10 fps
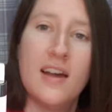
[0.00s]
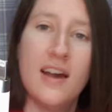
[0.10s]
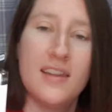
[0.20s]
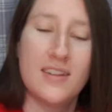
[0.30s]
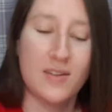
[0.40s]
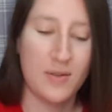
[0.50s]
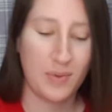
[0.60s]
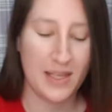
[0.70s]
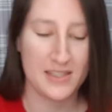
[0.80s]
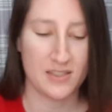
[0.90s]
and the only
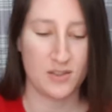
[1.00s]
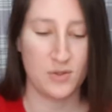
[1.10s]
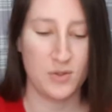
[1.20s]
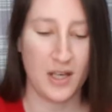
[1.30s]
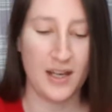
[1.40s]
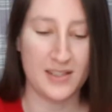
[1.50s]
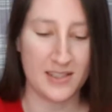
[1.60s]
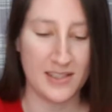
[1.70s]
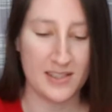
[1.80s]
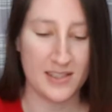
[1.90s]
place to charge
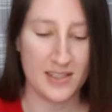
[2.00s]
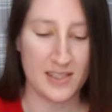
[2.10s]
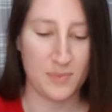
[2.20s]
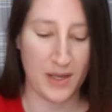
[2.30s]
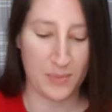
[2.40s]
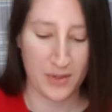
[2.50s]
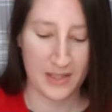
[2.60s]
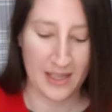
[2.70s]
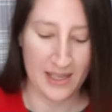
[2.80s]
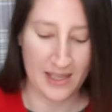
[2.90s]
it is by
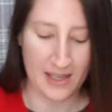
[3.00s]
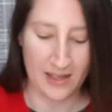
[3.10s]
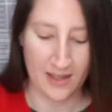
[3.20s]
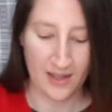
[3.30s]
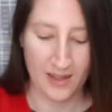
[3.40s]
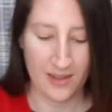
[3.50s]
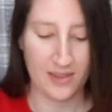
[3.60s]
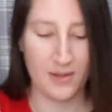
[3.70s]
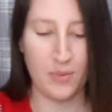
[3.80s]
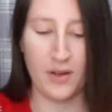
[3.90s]
putting it in
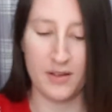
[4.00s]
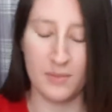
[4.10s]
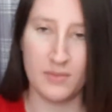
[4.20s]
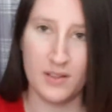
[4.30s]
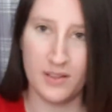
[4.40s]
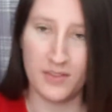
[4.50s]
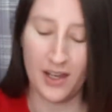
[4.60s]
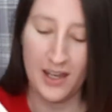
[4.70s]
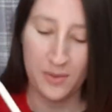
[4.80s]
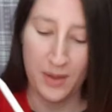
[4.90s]
the bottom of your
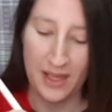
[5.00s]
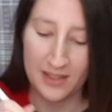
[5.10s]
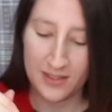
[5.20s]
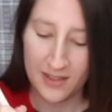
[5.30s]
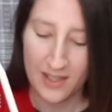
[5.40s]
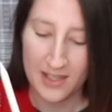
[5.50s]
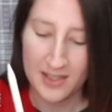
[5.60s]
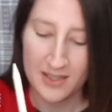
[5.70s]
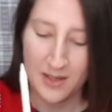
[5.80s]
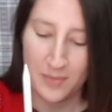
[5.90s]
iPad,
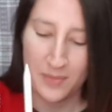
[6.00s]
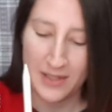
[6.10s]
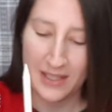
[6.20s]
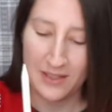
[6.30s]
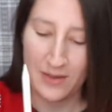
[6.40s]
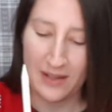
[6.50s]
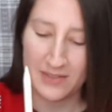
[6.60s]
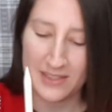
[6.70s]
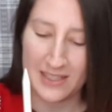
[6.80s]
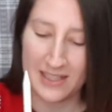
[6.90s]
but then you have
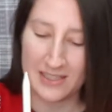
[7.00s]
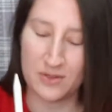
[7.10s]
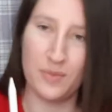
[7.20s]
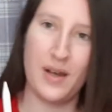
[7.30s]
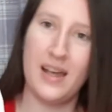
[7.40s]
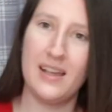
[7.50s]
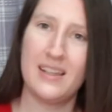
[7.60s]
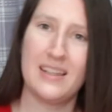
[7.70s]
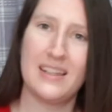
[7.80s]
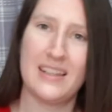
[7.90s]
to sit it somewhere
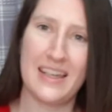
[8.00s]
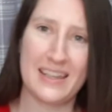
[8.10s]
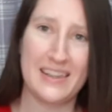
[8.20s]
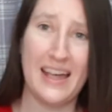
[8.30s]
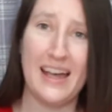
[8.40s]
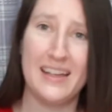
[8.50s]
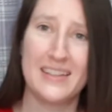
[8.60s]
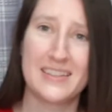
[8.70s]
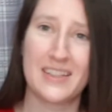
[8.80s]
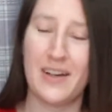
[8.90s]
like that.
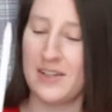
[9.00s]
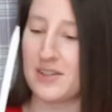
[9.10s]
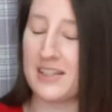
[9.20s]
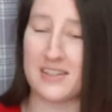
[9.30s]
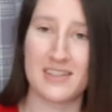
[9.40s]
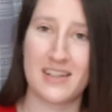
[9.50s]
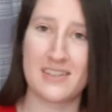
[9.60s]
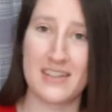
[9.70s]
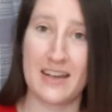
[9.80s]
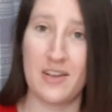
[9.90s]
So I usually just
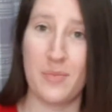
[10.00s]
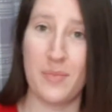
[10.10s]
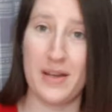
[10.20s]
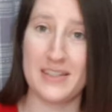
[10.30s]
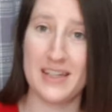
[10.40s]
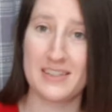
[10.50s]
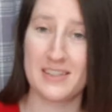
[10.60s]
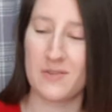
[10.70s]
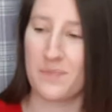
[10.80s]
stand it up on my desk,